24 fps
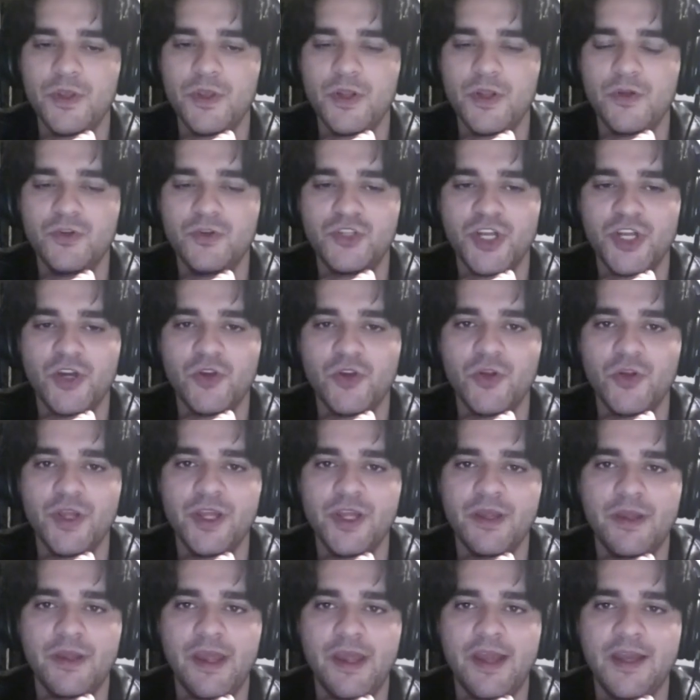
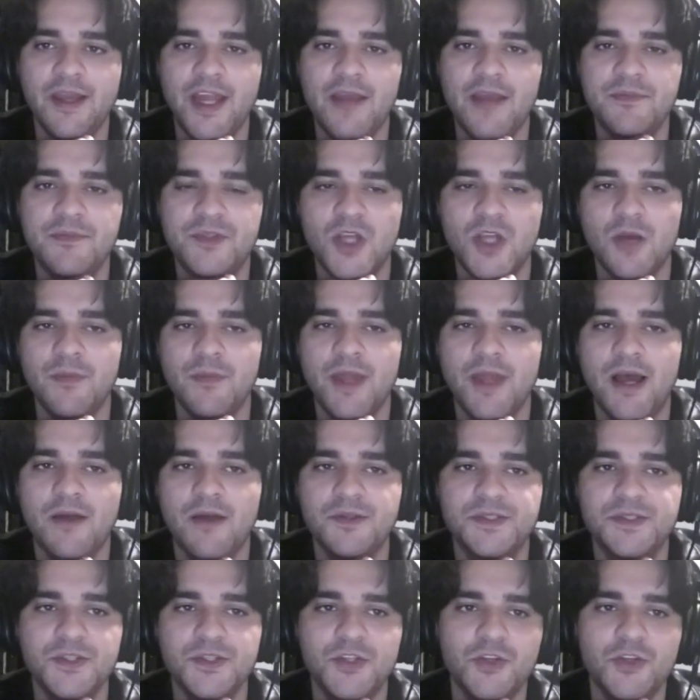Generally in games come down
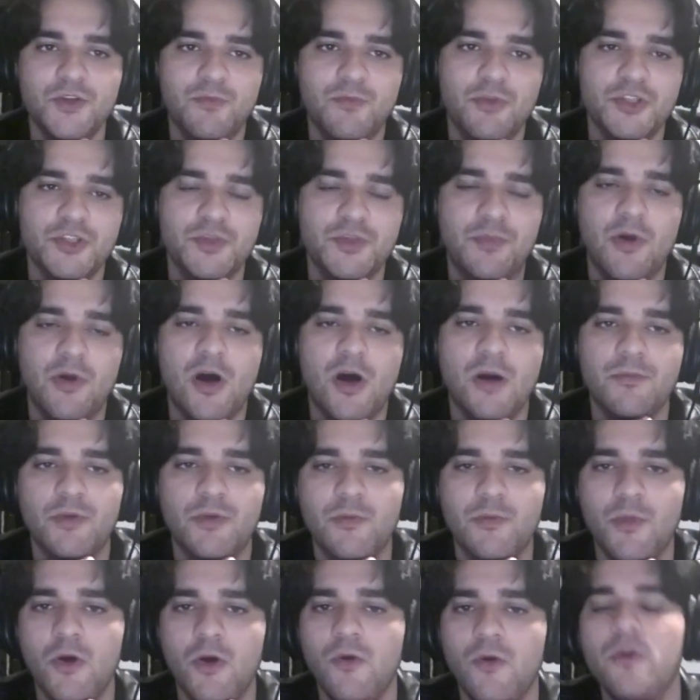to you need to push a pawn,
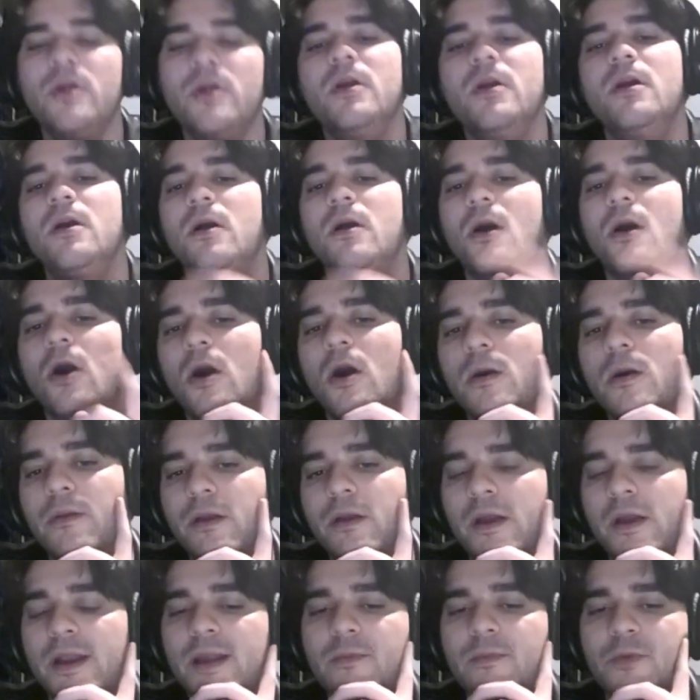promote. You're
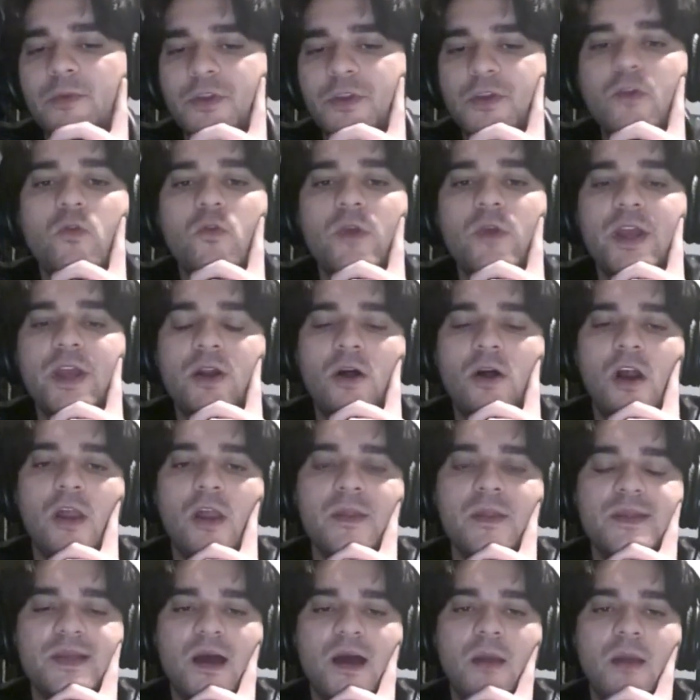ending up with the queen a lot of the
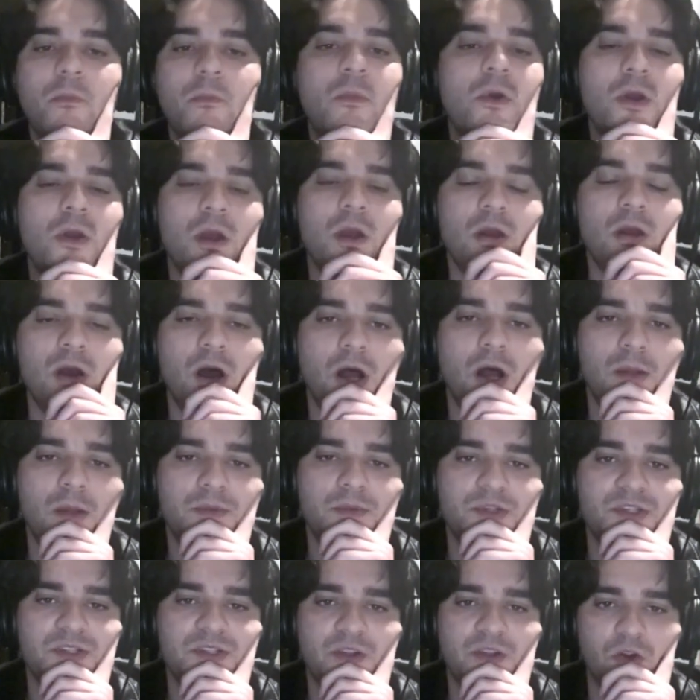time,
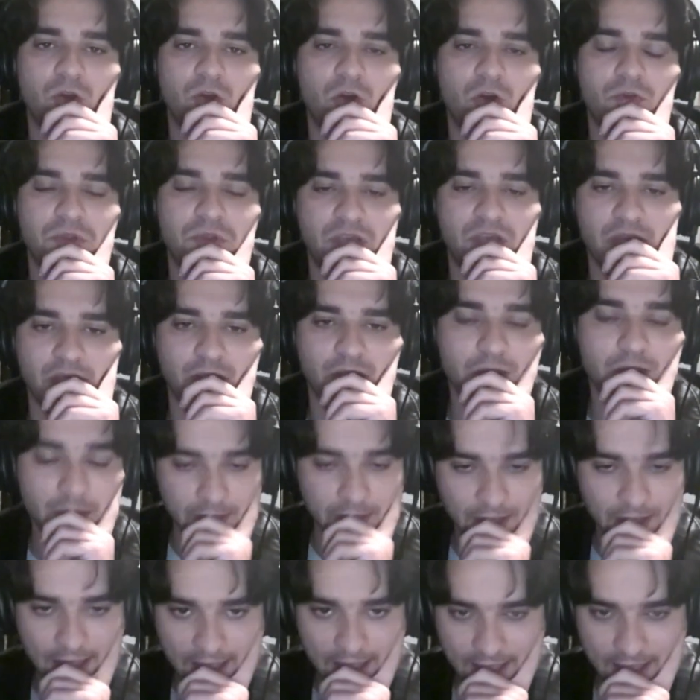just their lone king.
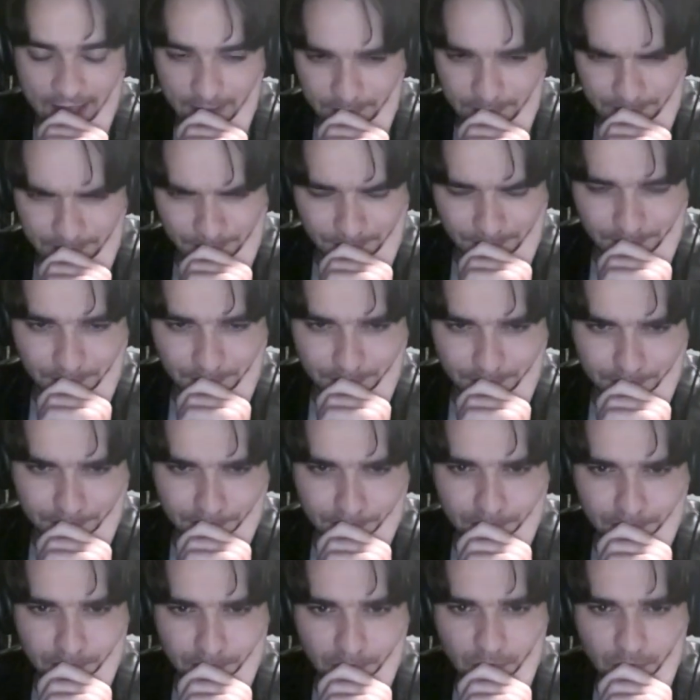And
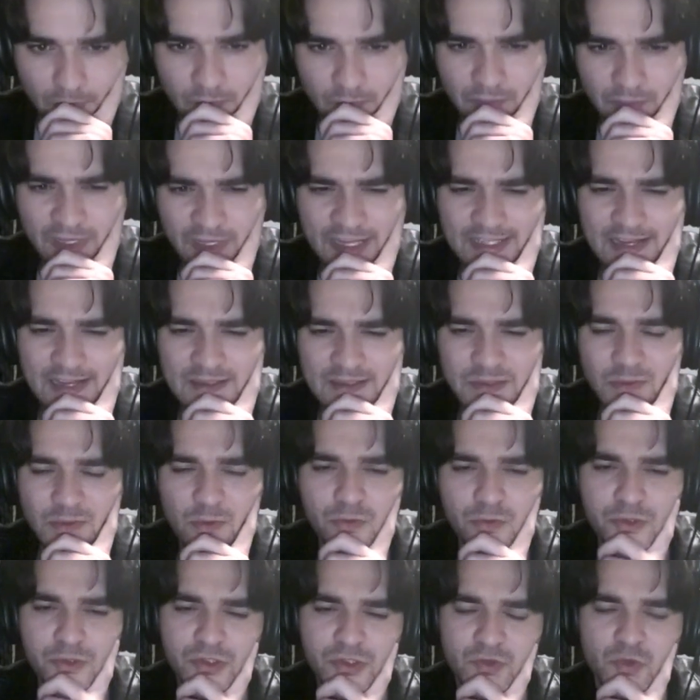many times people will
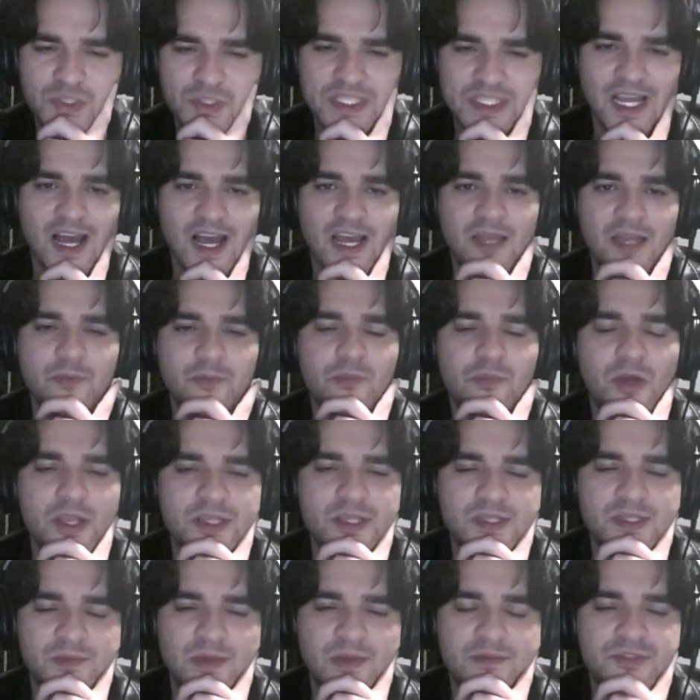just resign, but
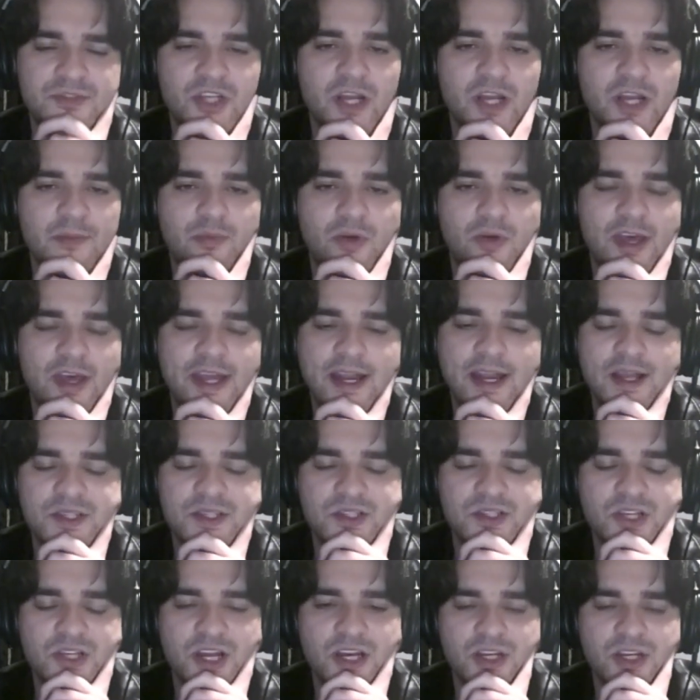sometimes you got to play it out, so you
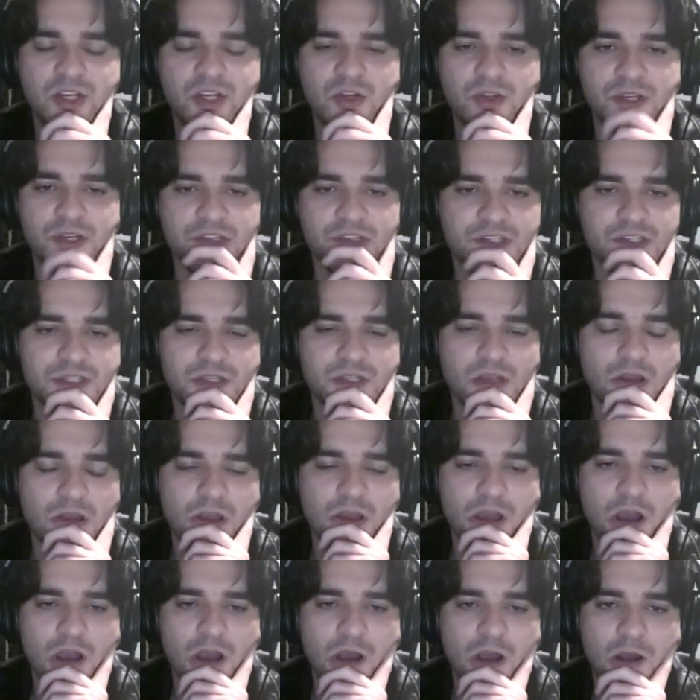got to know this.
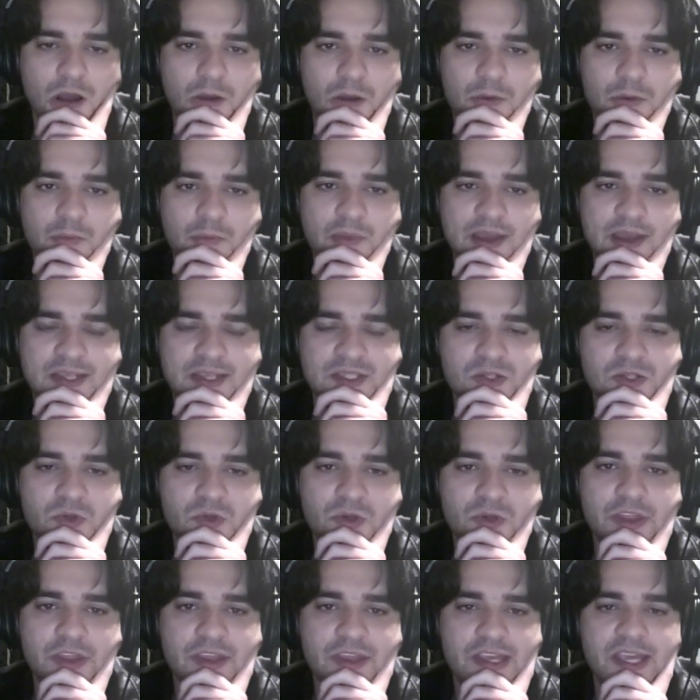Basically,
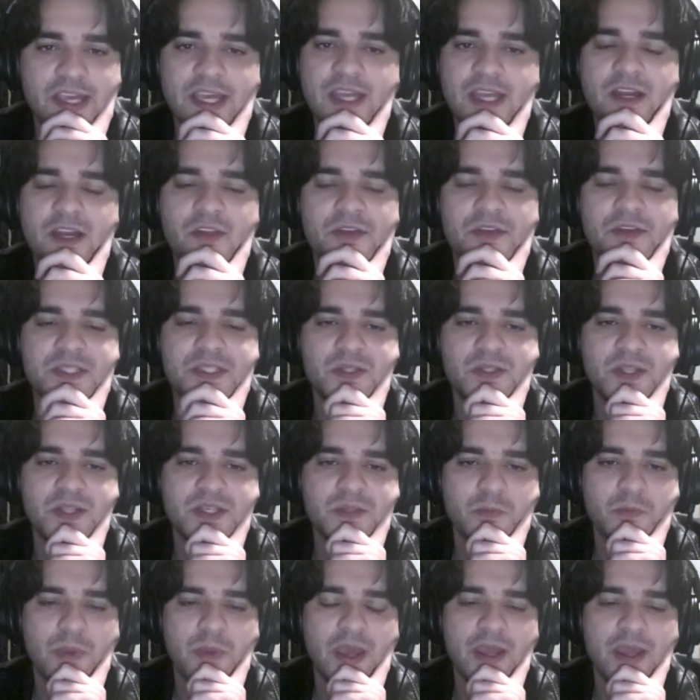the key to this
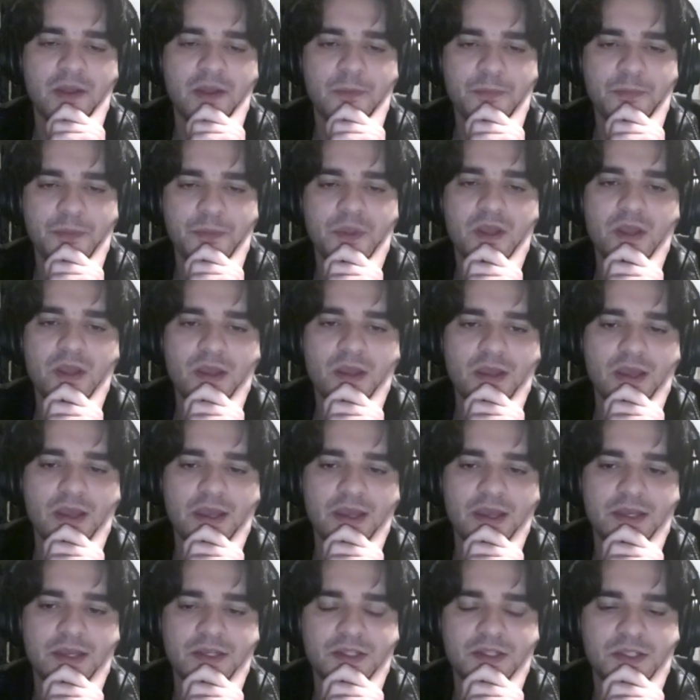mate
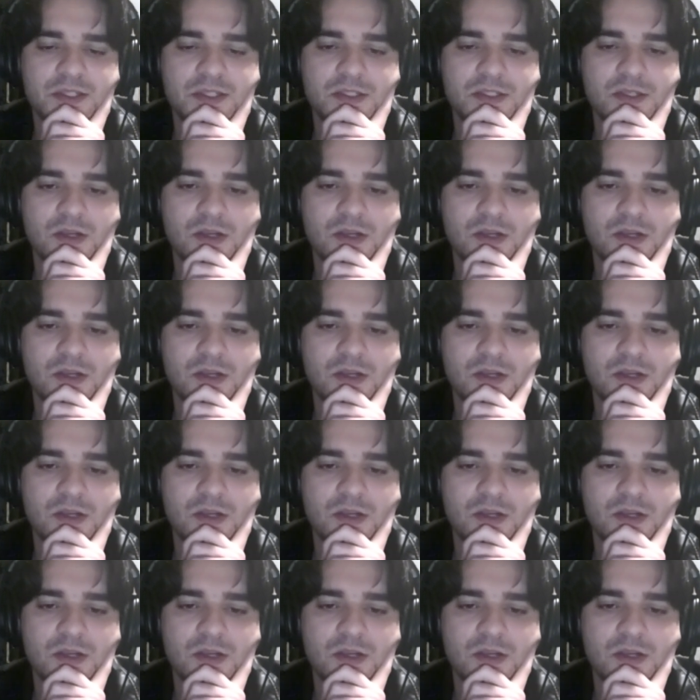is